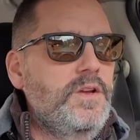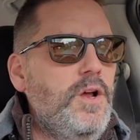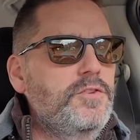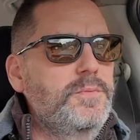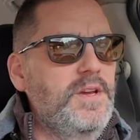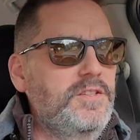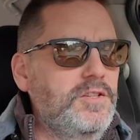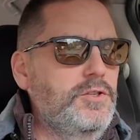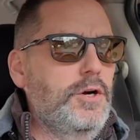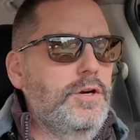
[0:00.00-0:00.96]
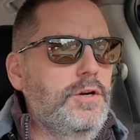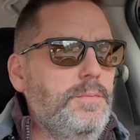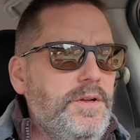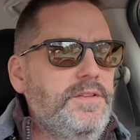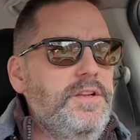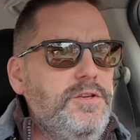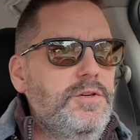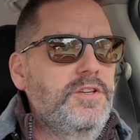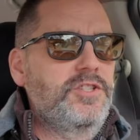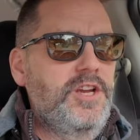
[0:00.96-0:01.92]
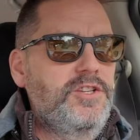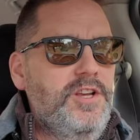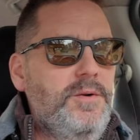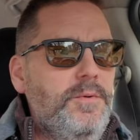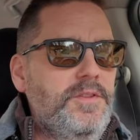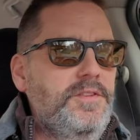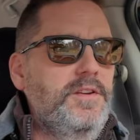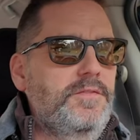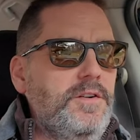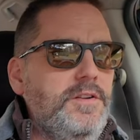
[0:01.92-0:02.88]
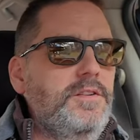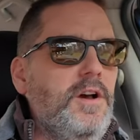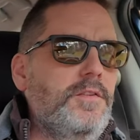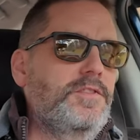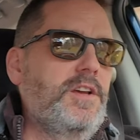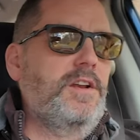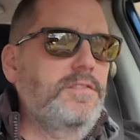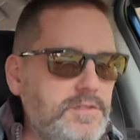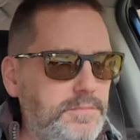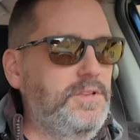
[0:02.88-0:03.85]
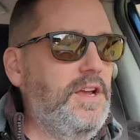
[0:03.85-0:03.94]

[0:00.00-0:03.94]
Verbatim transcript: also makes it darker, but then you can change that with different other settings.